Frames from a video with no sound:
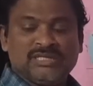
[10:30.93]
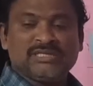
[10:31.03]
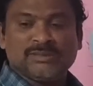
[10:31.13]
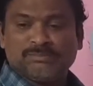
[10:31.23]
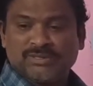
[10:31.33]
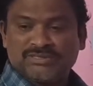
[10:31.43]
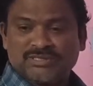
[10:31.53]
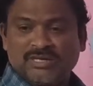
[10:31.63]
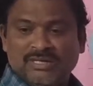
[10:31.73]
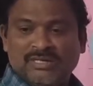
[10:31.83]
In the
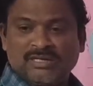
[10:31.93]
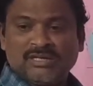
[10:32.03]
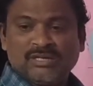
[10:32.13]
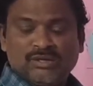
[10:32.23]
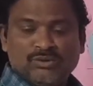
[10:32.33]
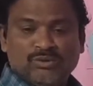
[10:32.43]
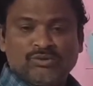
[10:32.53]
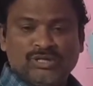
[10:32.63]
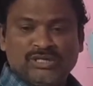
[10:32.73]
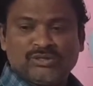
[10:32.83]
personal letter,
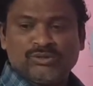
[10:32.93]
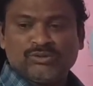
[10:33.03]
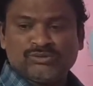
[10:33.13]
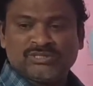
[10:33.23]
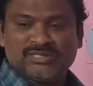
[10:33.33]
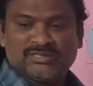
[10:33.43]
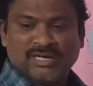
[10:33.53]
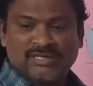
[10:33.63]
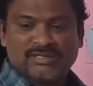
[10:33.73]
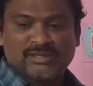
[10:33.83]
no need to use that
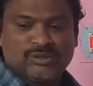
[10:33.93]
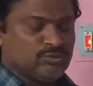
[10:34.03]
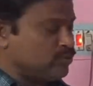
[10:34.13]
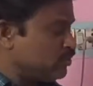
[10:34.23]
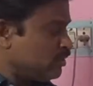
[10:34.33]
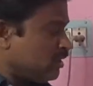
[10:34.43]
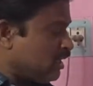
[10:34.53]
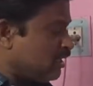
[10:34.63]
thanking you.